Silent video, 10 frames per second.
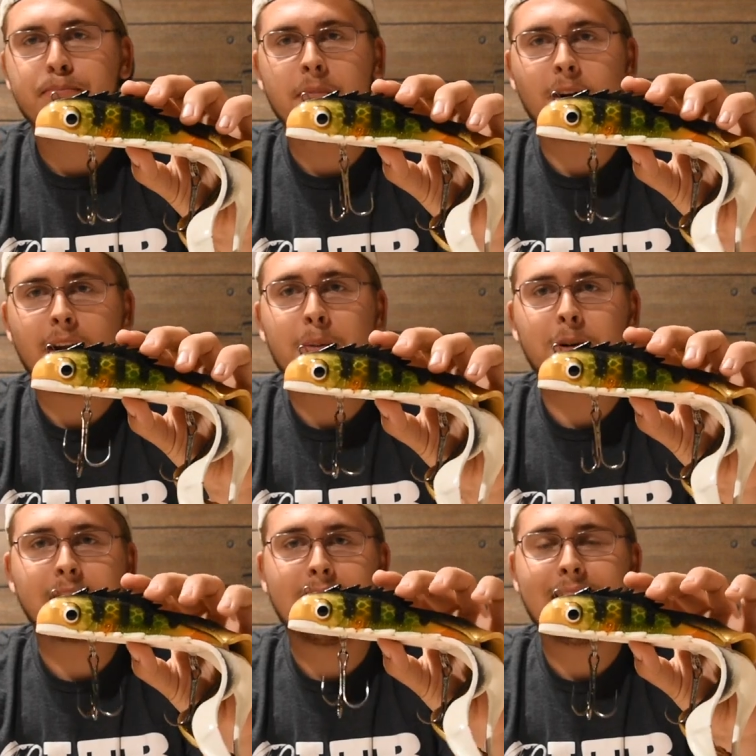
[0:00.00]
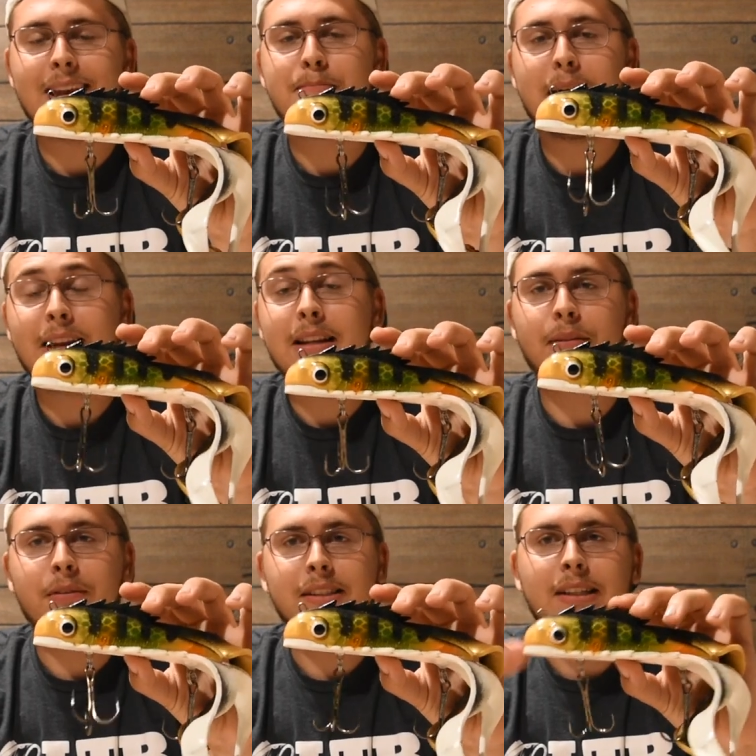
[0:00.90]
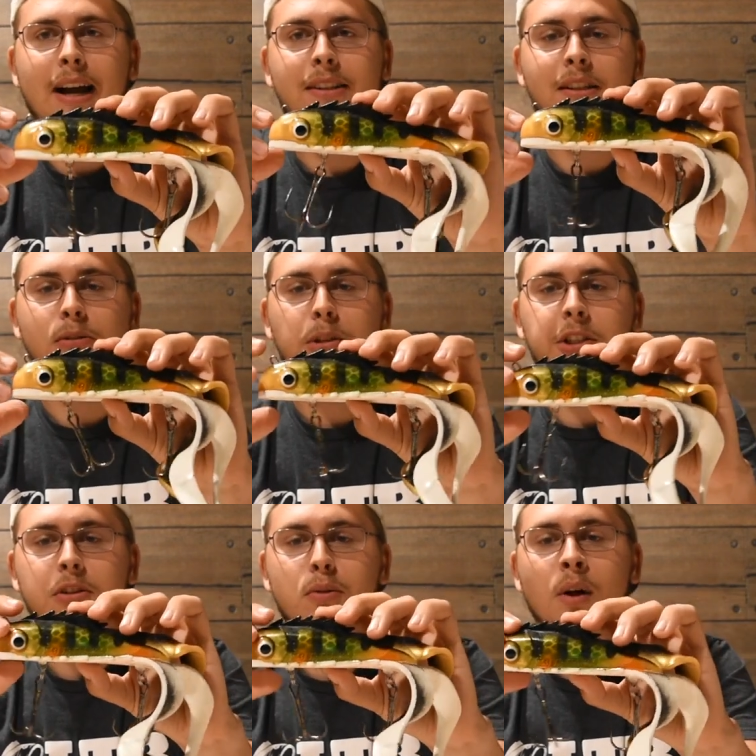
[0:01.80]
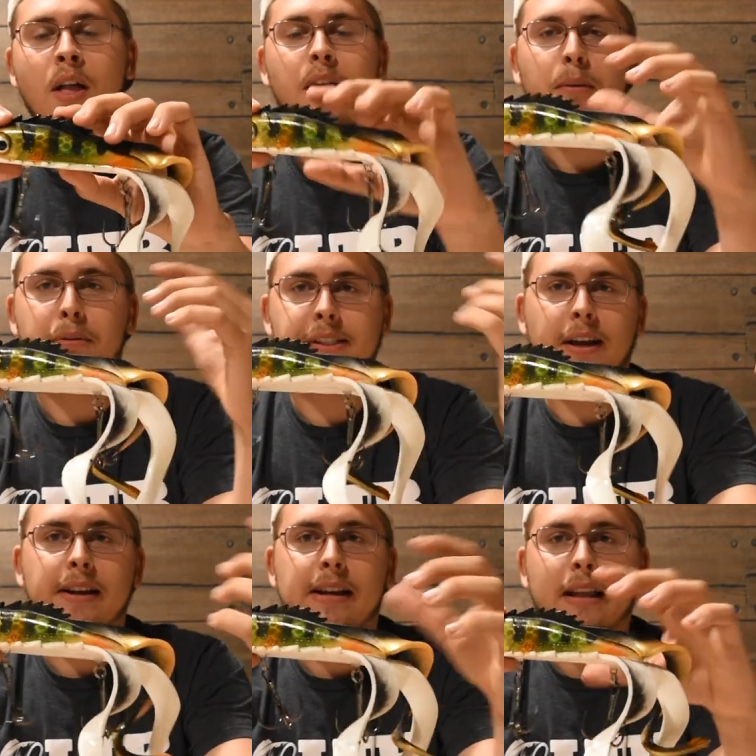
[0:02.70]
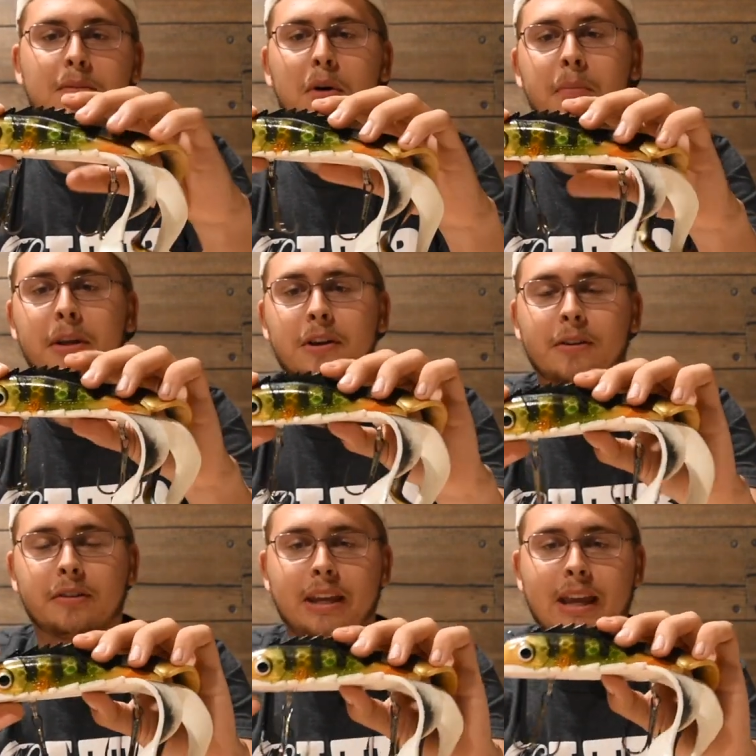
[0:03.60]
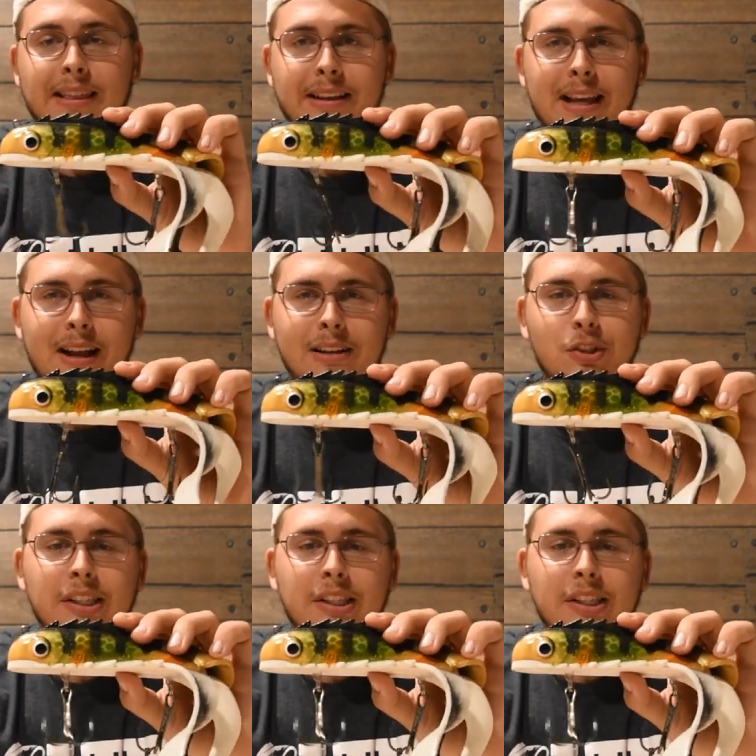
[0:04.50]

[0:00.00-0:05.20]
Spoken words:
you're able to get it in many different sizes, which is cool. Poseidon at the moment, you can only get in the 10-inch